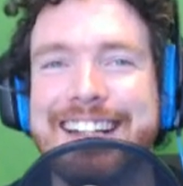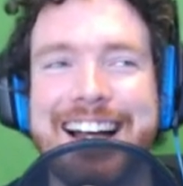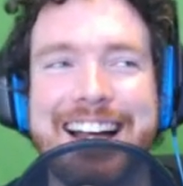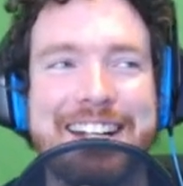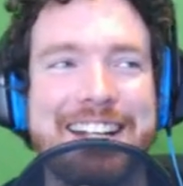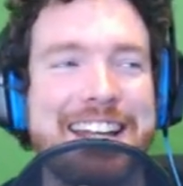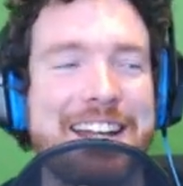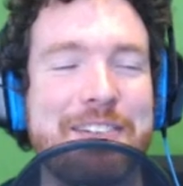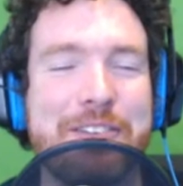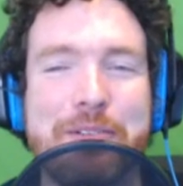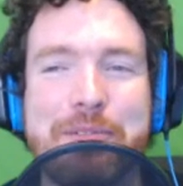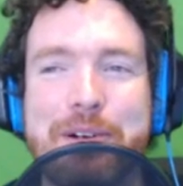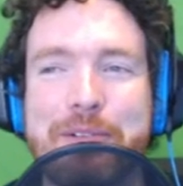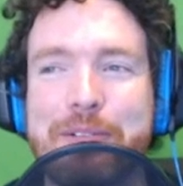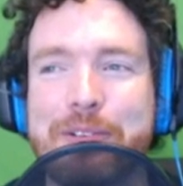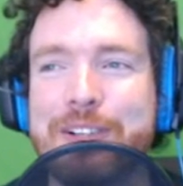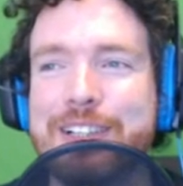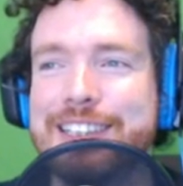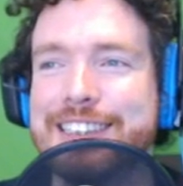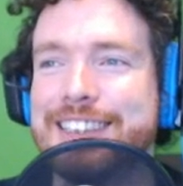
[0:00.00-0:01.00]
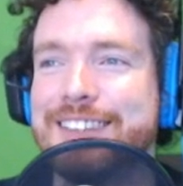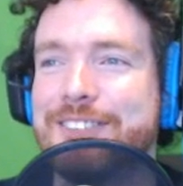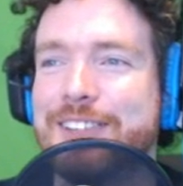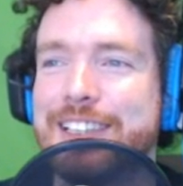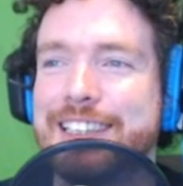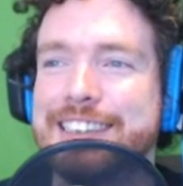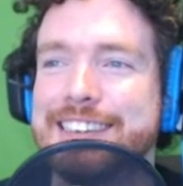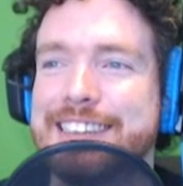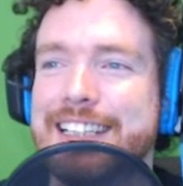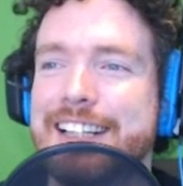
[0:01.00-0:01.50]
I can't remember
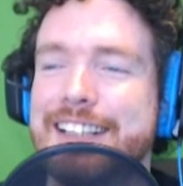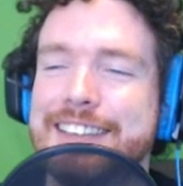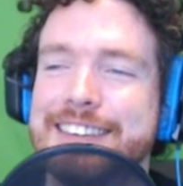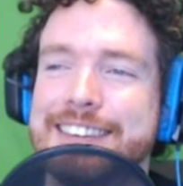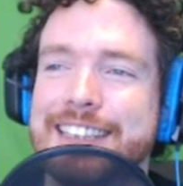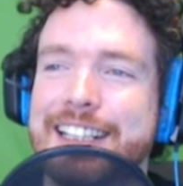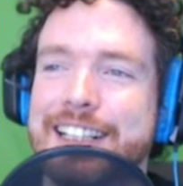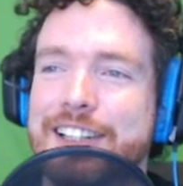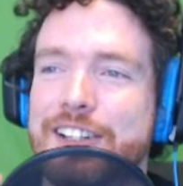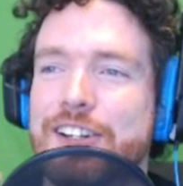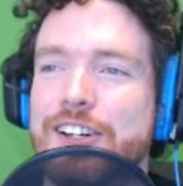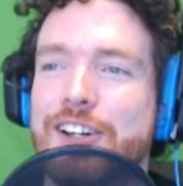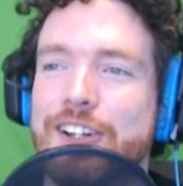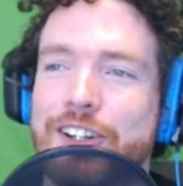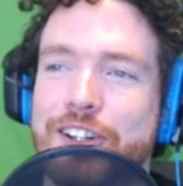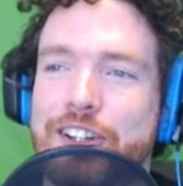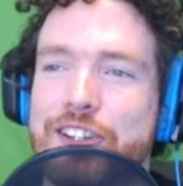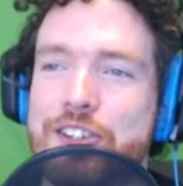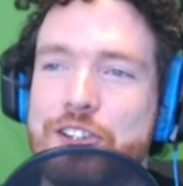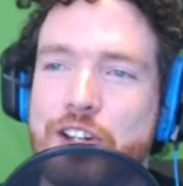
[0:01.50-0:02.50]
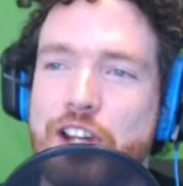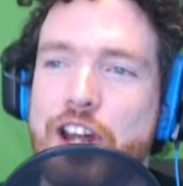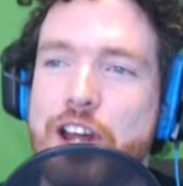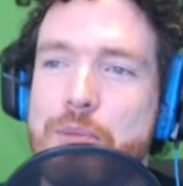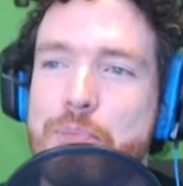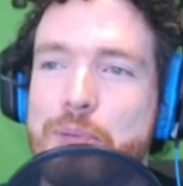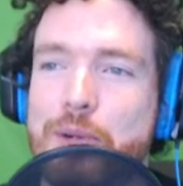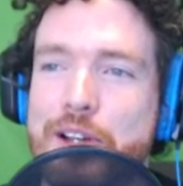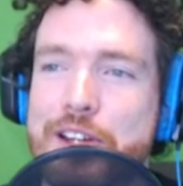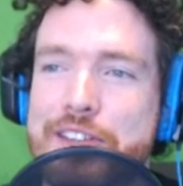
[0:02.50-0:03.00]
what he said. He's like, oh, you
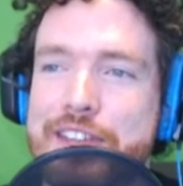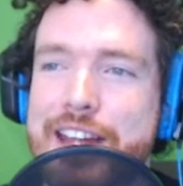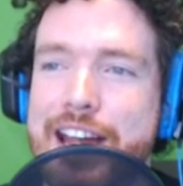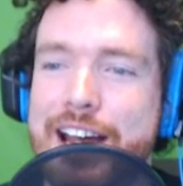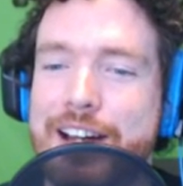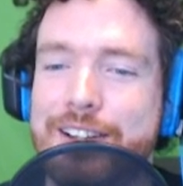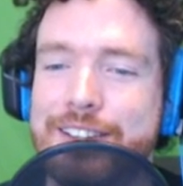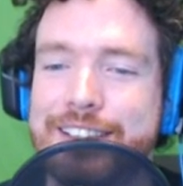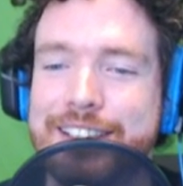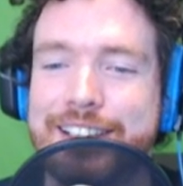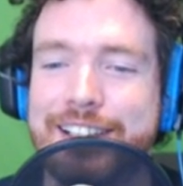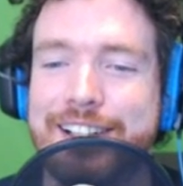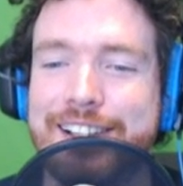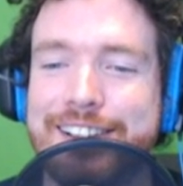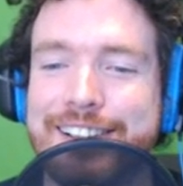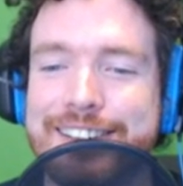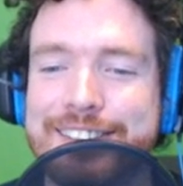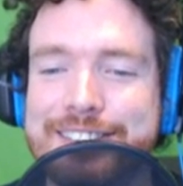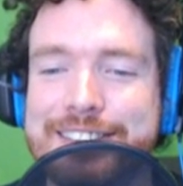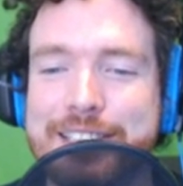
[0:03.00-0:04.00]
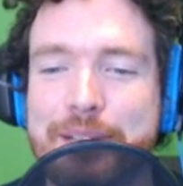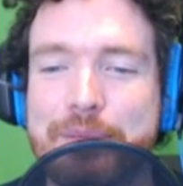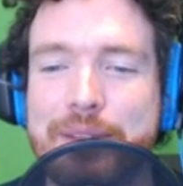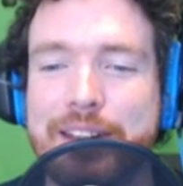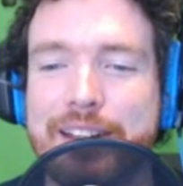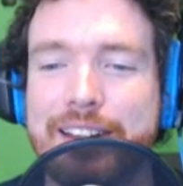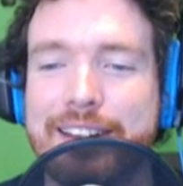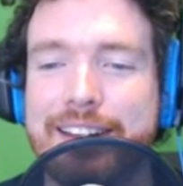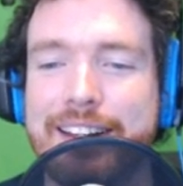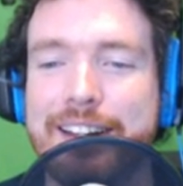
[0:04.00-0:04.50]
can't breathe now, you know,
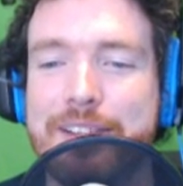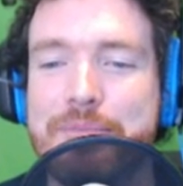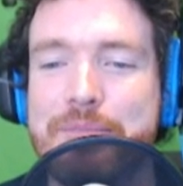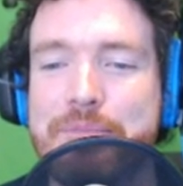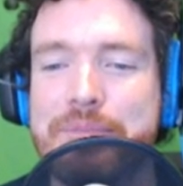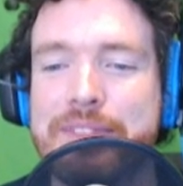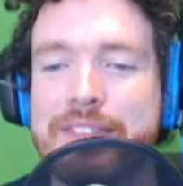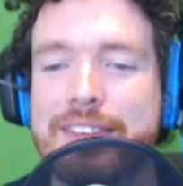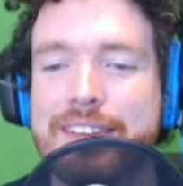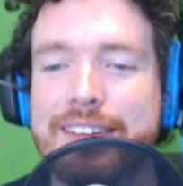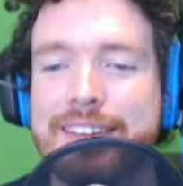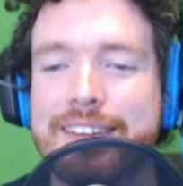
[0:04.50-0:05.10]
something like that.